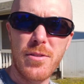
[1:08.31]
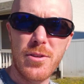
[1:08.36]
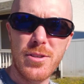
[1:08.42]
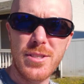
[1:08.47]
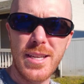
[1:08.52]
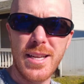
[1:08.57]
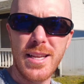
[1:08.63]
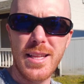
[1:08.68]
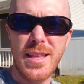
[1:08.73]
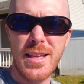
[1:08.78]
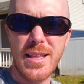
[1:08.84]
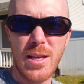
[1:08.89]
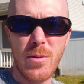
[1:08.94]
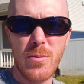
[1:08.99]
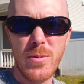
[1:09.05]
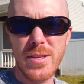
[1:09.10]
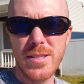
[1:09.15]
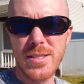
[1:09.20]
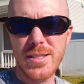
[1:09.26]
there's anything
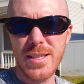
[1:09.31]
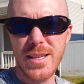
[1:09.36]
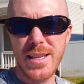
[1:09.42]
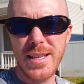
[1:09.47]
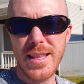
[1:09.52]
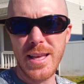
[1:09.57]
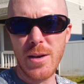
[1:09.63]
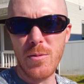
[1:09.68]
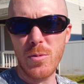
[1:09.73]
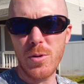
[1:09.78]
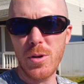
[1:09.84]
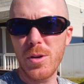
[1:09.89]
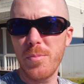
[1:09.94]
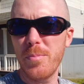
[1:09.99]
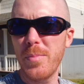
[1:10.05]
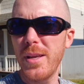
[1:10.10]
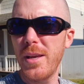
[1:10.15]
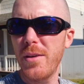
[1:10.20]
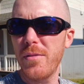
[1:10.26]
that we see that
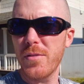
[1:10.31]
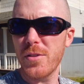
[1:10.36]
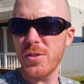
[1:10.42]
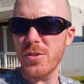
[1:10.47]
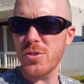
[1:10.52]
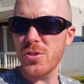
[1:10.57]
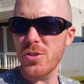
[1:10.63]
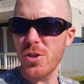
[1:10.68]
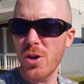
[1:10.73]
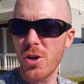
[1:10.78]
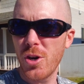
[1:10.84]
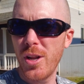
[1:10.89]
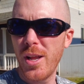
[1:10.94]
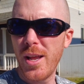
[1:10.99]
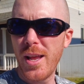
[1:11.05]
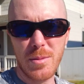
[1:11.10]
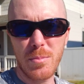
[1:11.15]
would be of concern.